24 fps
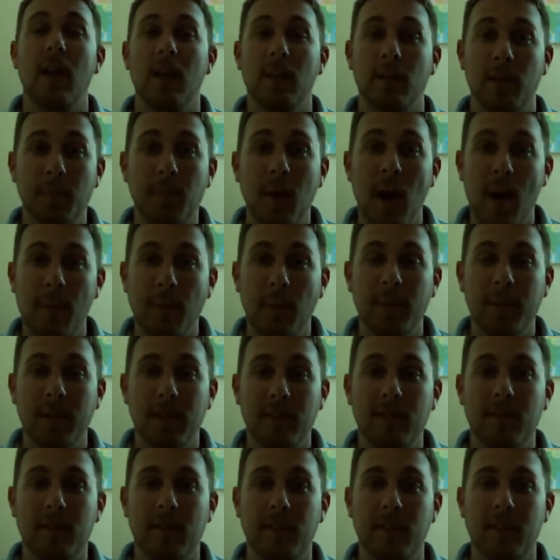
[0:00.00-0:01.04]
The problem
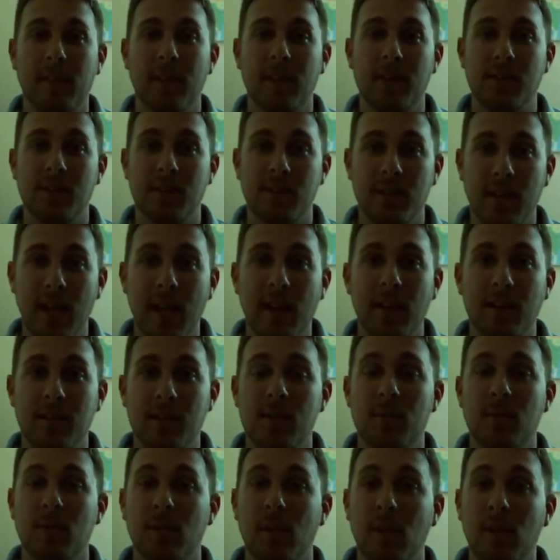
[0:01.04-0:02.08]
is, is that she stated
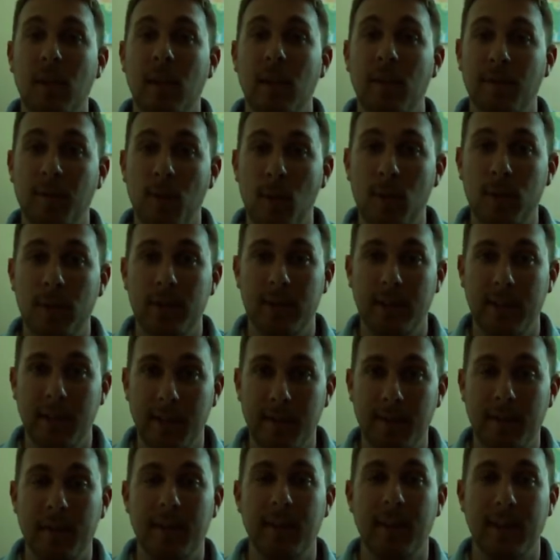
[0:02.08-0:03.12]
she was looking forward to
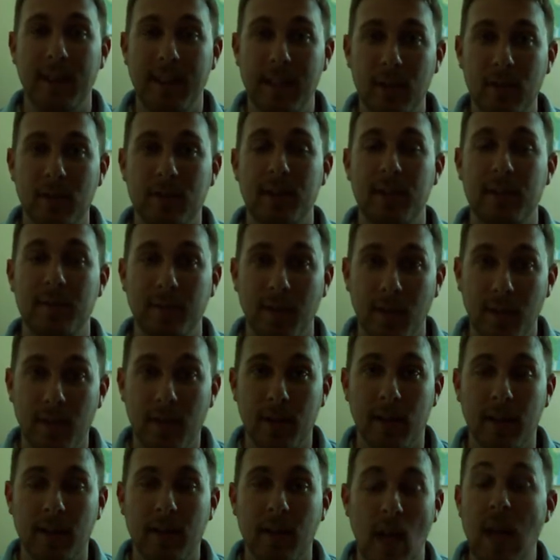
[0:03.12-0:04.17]
giving the guilty
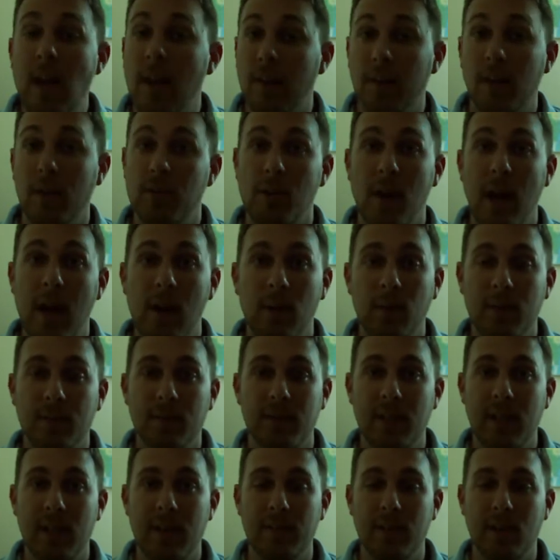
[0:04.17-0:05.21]
verdict the trial
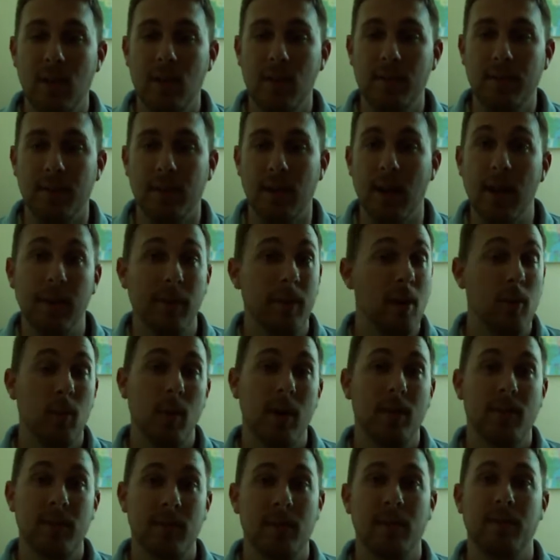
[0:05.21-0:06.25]
wasn't even over. There
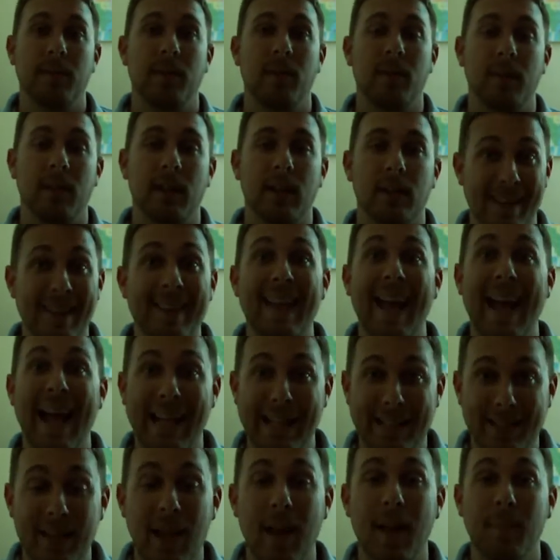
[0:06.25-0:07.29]
wasn't a verdict.
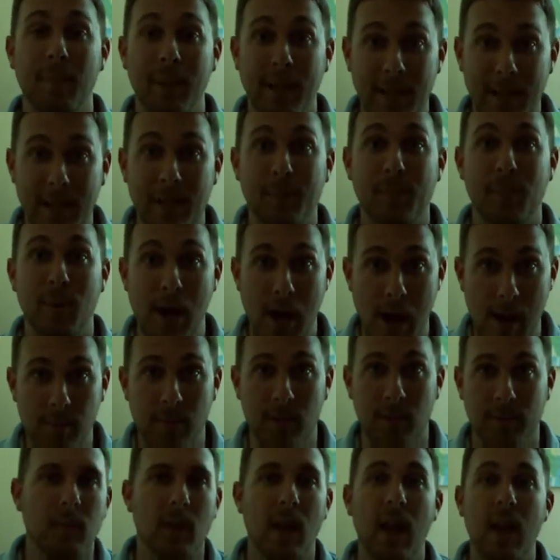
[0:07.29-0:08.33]
That's a big
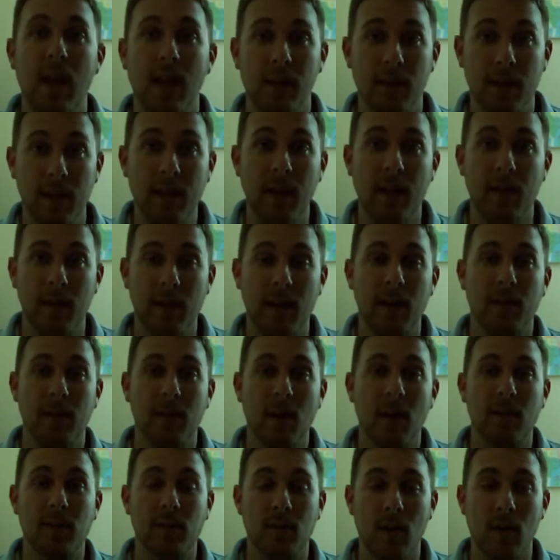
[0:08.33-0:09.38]
problem. Then I ran
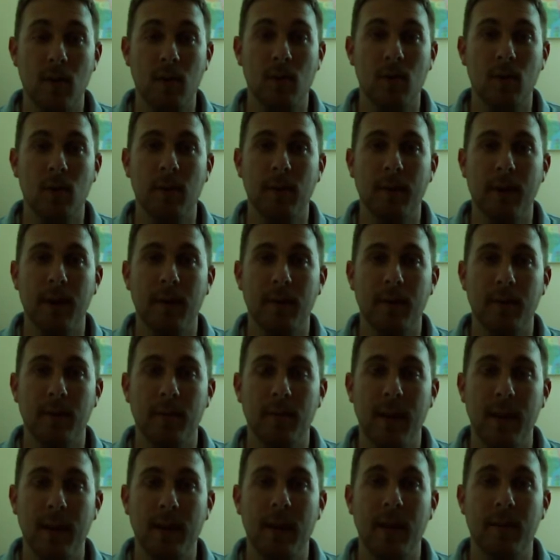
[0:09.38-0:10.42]
across an article about a
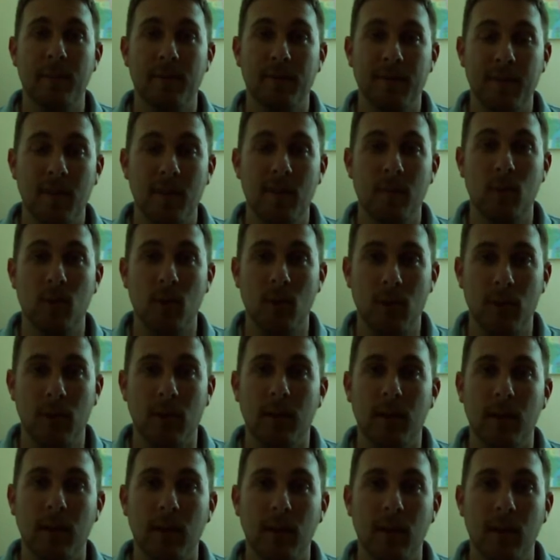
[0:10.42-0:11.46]
man named Philip
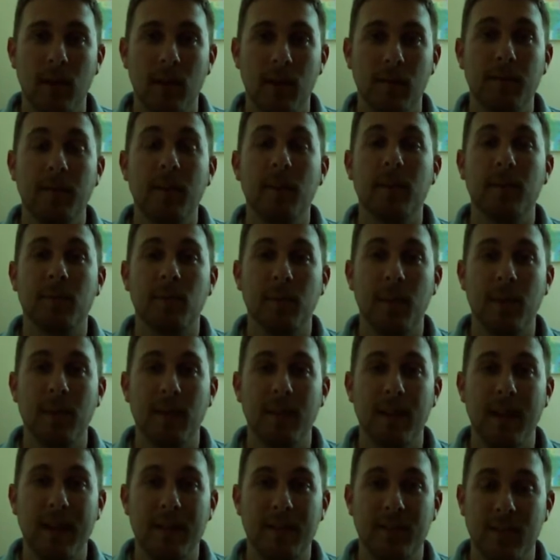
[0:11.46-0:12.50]
Warren. Philip spent the
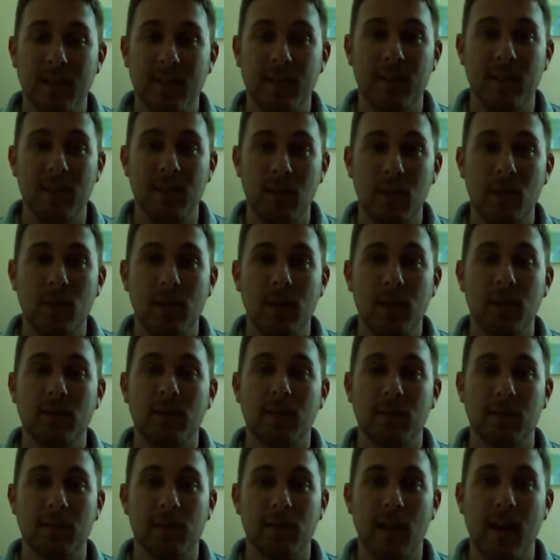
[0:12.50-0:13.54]
last 62 years
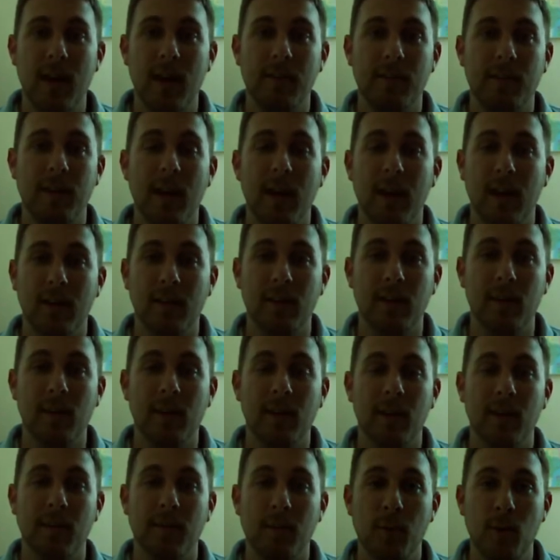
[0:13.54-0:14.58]
of his life
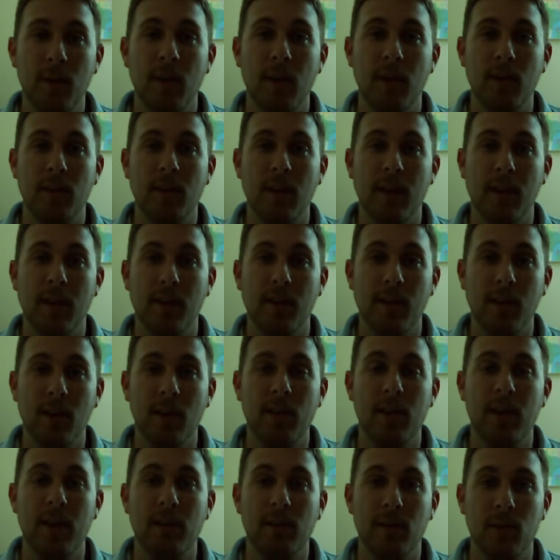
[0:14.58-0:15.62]
assembling a
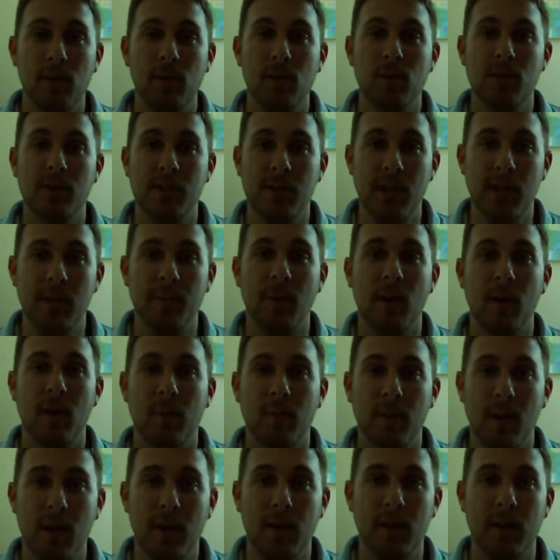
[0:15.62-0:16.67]
432 ship
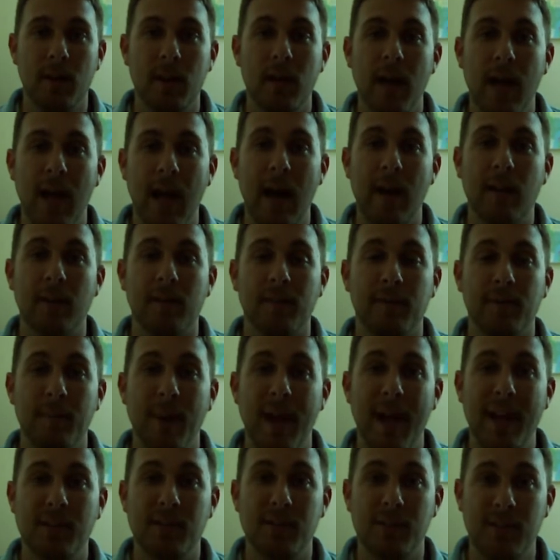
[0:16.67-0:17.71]
armada out of
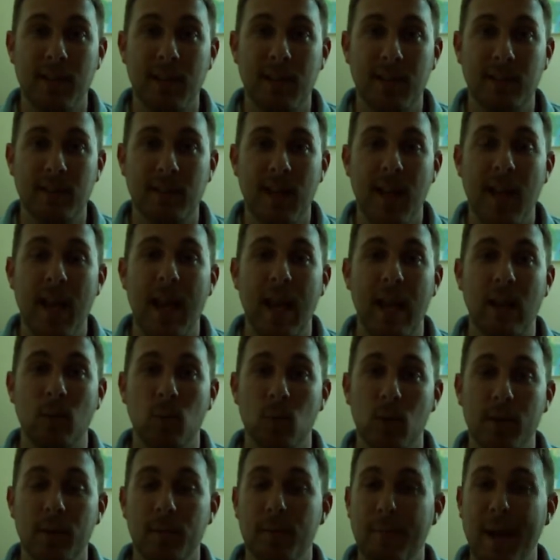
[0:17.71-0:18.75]
matchsticks and
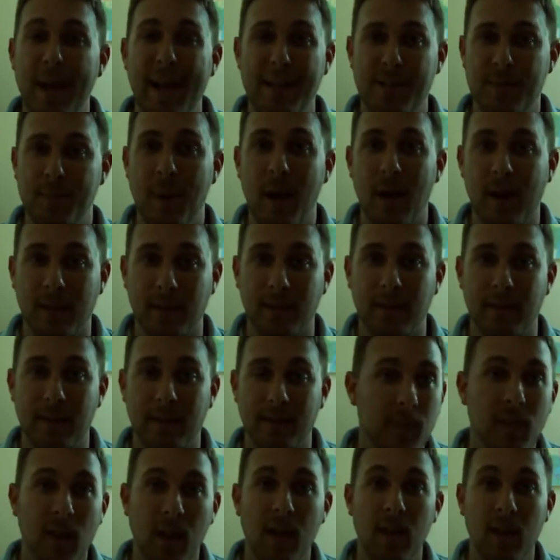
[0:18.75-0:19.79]
wooden
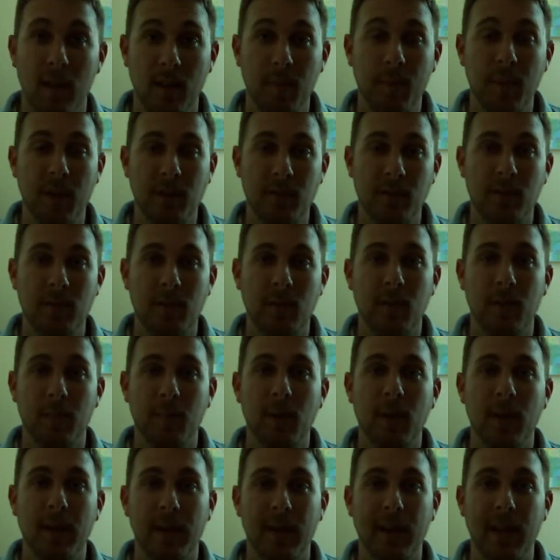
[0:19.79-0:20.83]
matchboxes. The pictures look
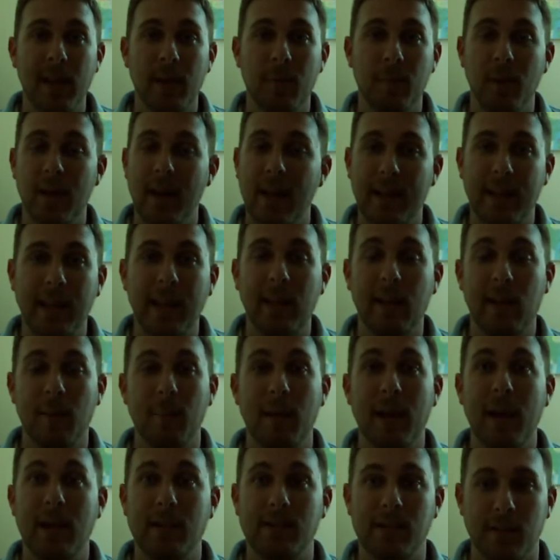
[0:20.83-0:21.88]
pretty neat, but I can't
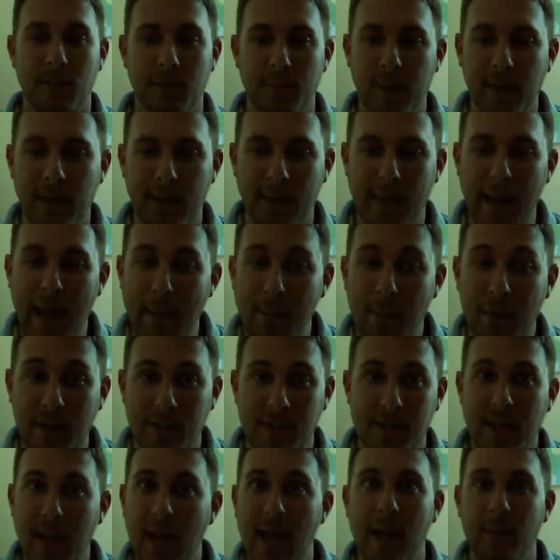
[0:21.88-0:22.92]
imagine spending that
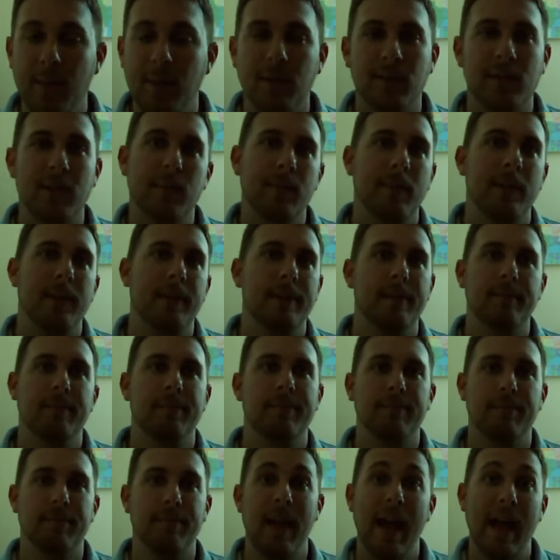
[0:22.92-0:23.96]
much time on something
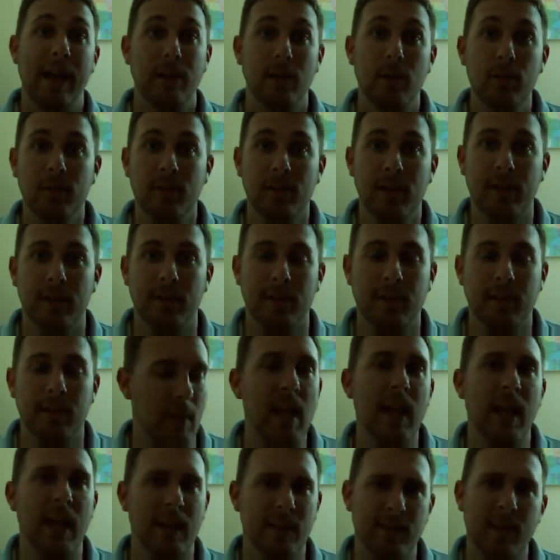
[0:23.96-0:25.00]
that useless,
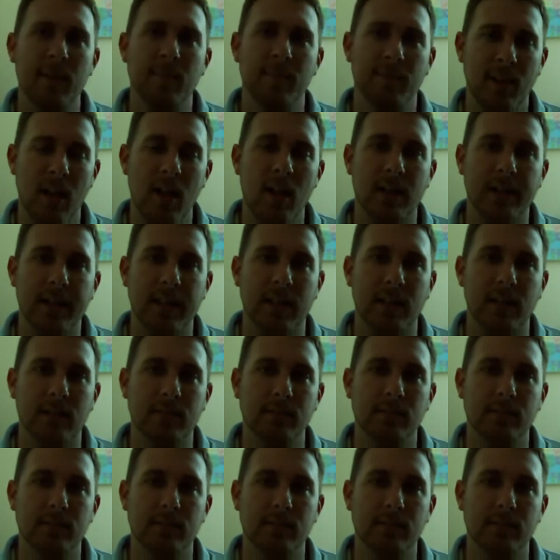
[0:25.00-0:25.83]
except vlogging.